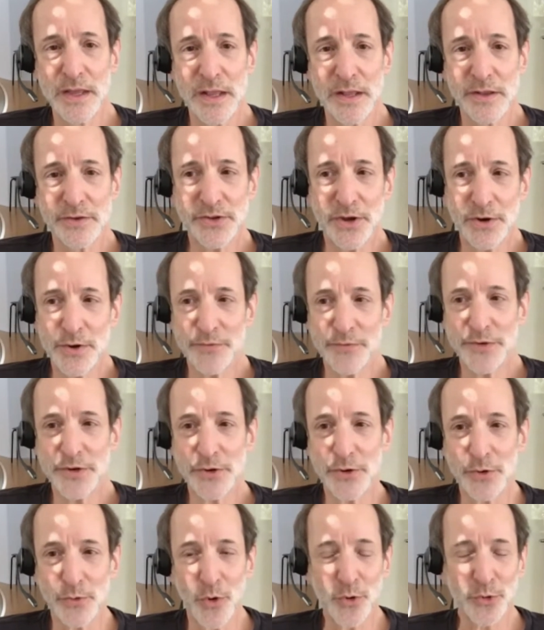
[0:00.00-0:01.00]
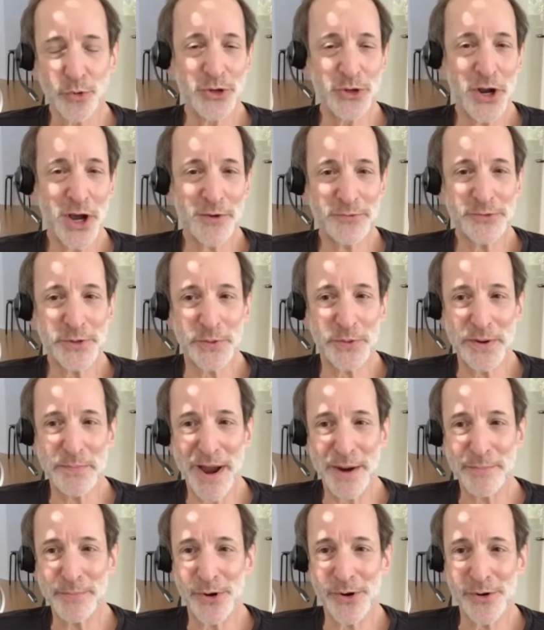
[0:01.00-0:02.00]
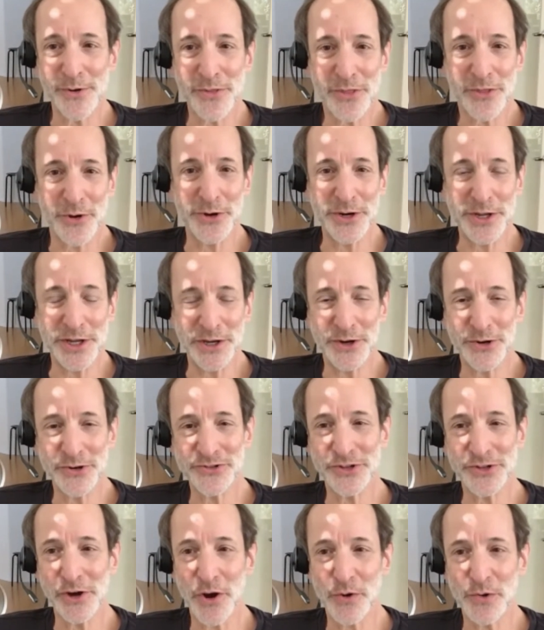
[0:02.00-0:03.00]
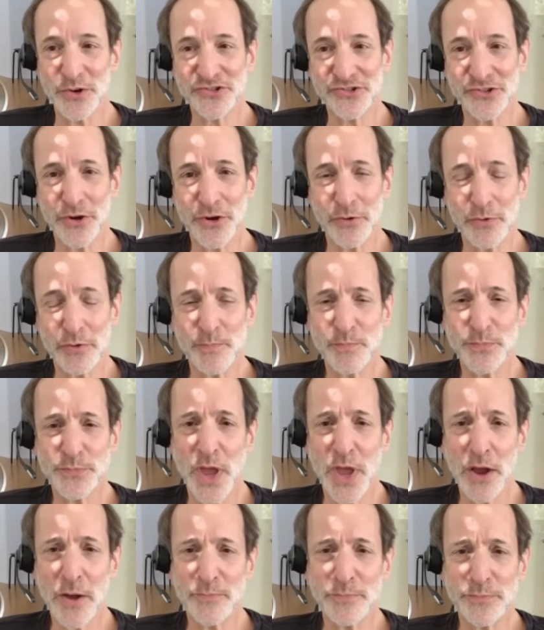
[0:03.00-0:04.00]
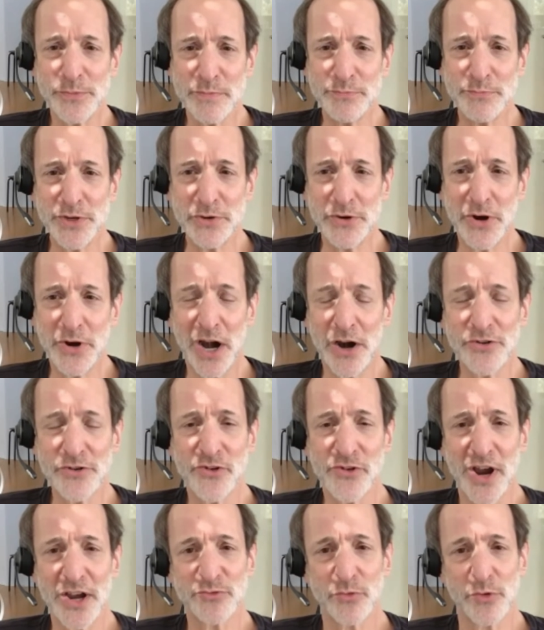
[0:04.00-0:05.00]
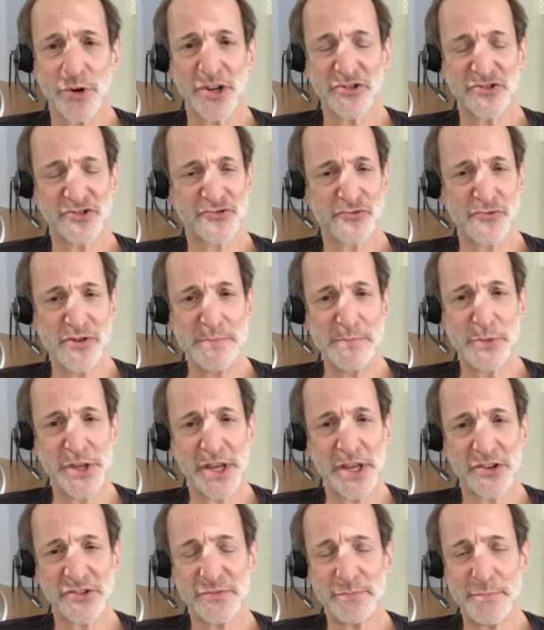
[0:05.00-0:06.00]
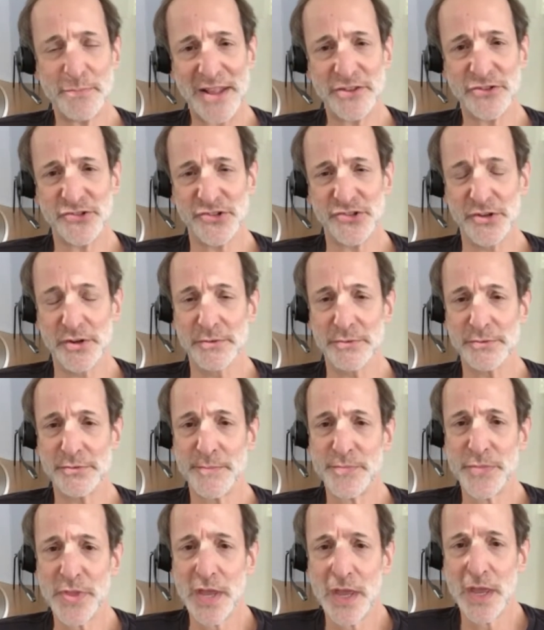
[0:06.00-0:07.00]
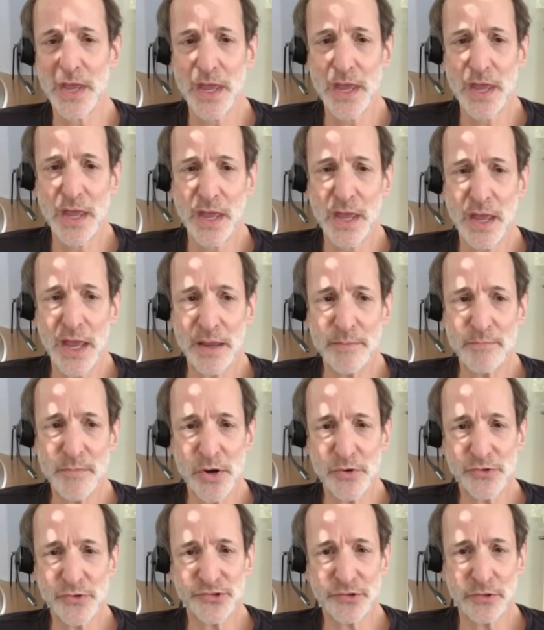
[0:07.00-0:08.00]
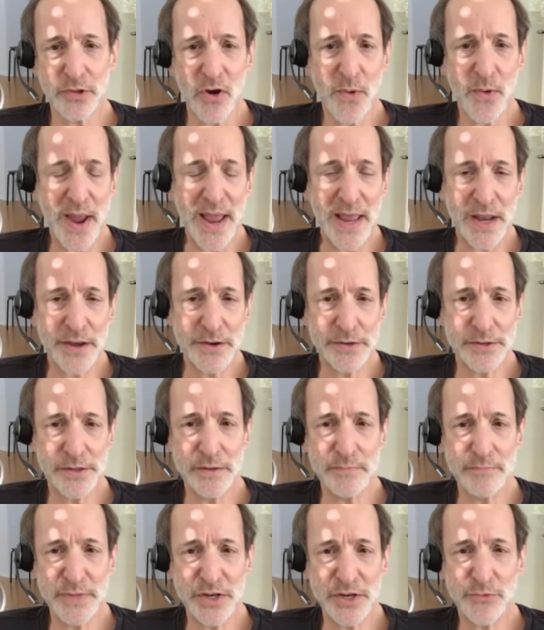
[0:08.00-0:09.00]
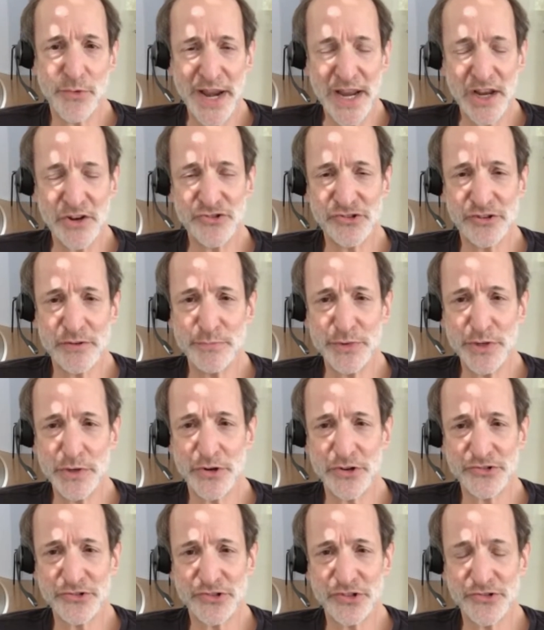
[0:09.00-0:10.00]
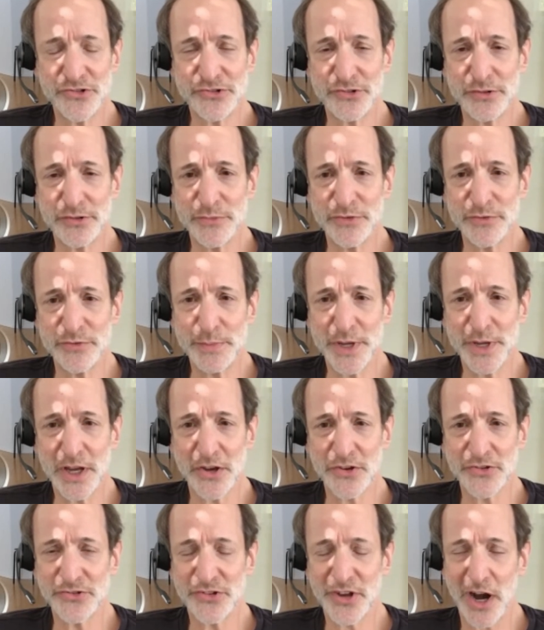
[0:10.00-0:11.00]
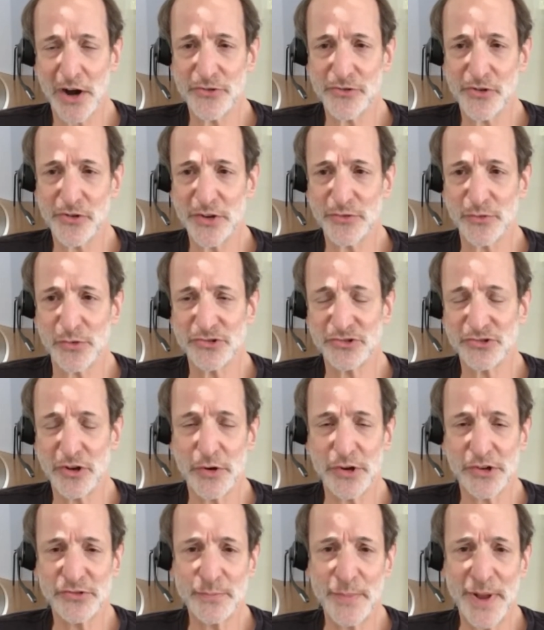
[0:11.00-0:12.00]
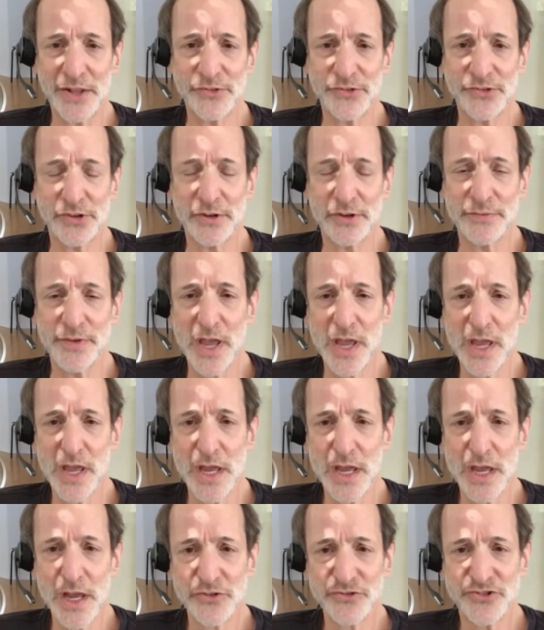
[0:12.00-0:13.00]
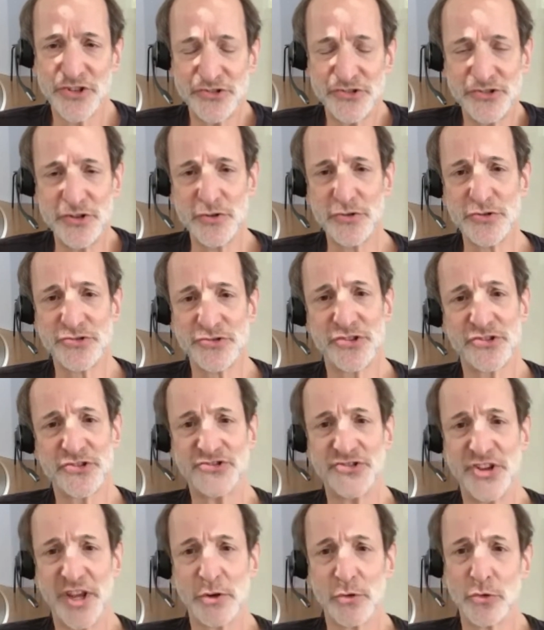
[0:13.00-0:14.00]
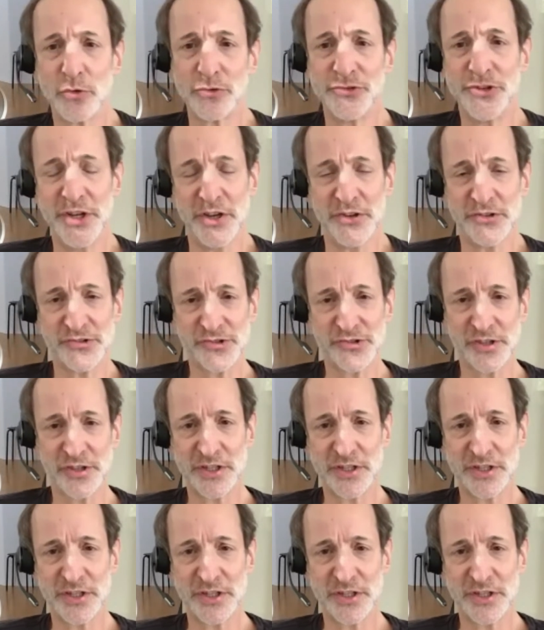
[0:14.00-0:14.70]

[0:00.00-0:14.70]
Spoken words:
So if you're old enough to remember 30 years ago or so, computer hard drives were extremely expensive. And most low-end and mid-range computer systems, because hard drives were so expensive, just used a single disk.